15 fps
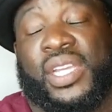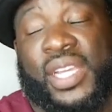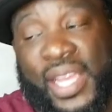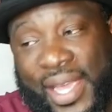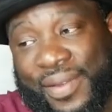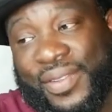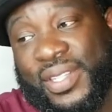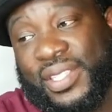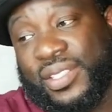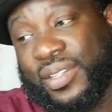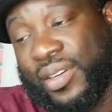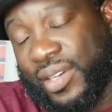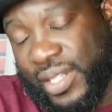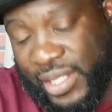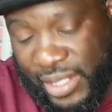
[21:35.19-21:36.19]
Having this
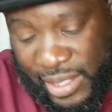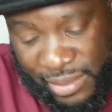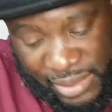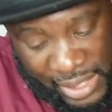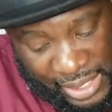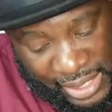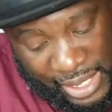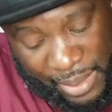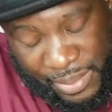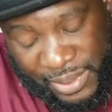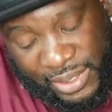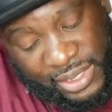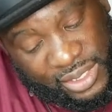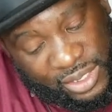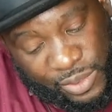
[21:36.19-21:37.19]
card in the upside down
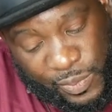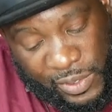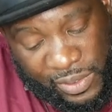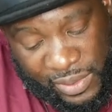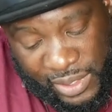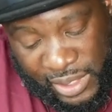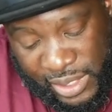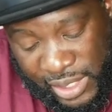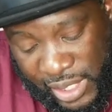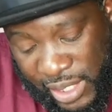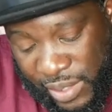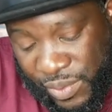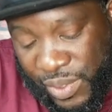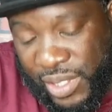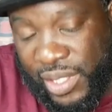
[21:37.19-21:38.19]
position, spirit is
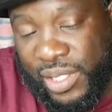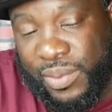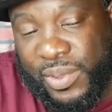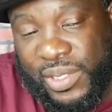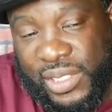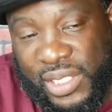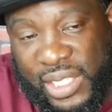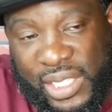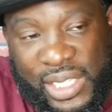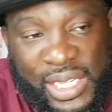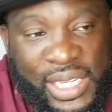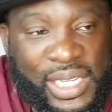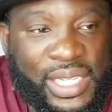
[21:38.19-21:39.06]
saying 100%